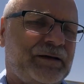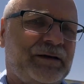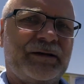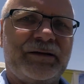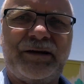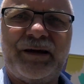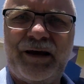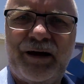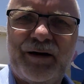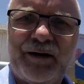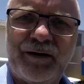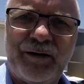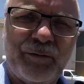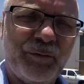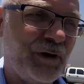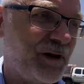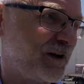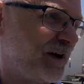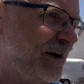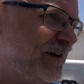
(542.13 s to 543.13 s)
Yeah,
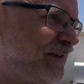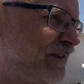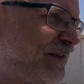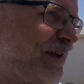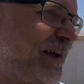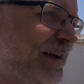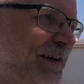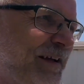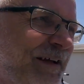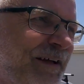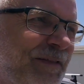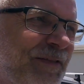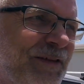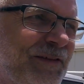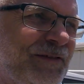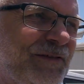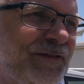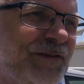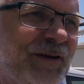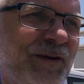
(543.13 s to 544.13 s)
well guys,
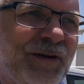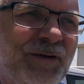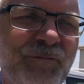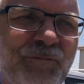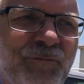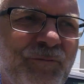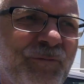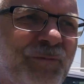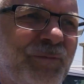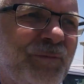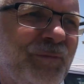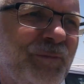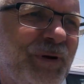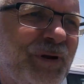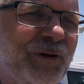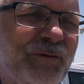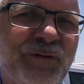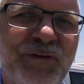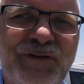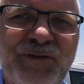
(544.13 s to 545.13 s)
this is a
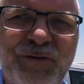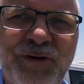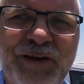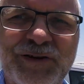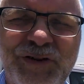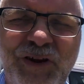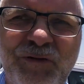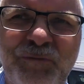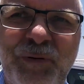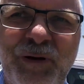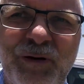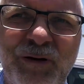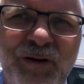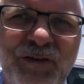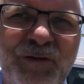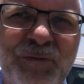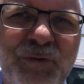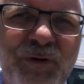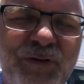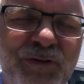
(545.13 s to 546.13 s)
bit of a strange
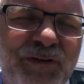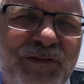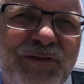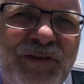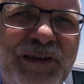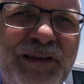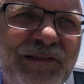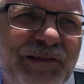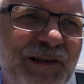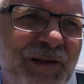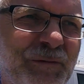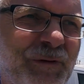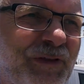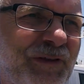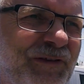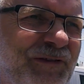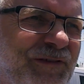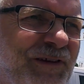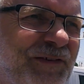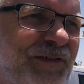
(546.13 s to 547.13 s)
experience with this diesel, with
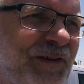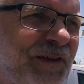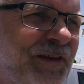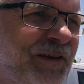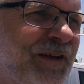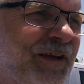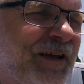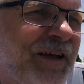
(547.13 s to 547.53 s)
this Nissan